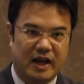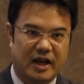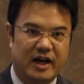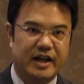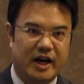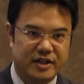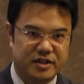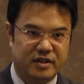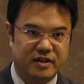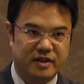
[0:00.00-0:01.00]

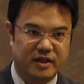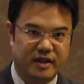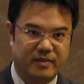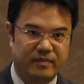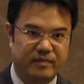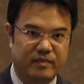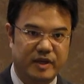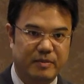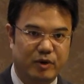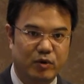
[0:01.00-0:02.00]
kind-hearted
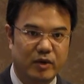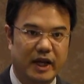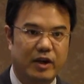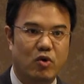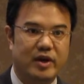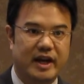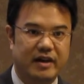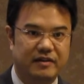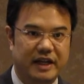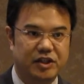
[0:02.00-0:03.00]
people and
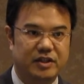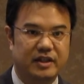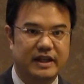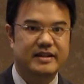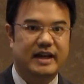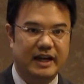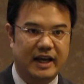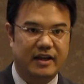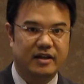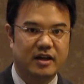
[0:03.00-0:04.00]
organizations in
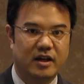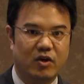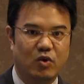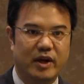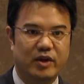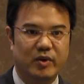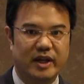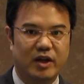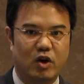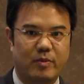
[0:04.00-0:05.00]
Thailand who are
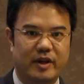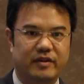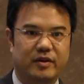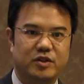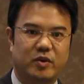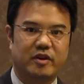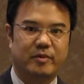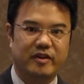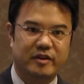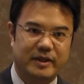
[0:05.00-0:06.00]
doing corporate social
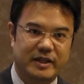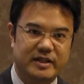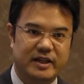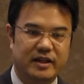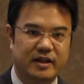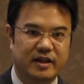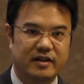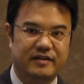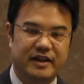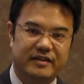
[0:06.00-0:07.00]
responsibility,
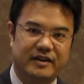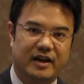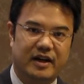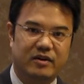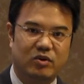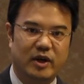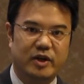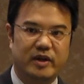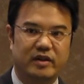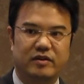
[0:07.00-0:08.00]
CSR, who are
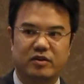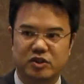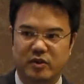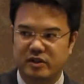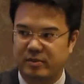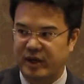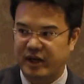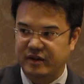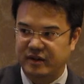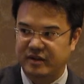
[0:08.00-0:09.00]
doing social
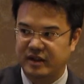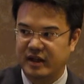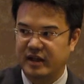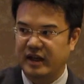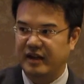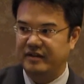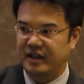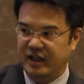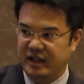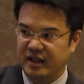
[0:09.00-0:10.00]
enterprises, SE.
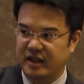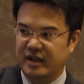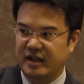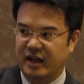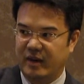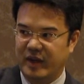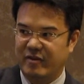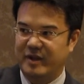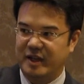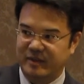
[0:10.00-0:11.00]
We have
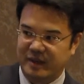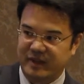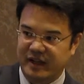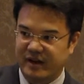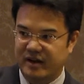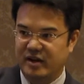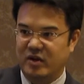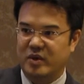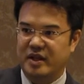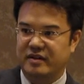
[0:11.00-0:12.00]
many of them here
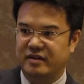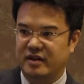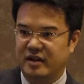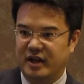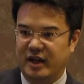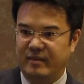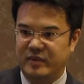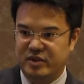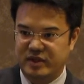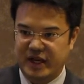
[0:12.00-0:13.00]
with us
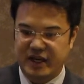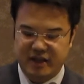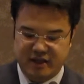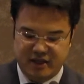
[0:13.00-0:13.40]
today,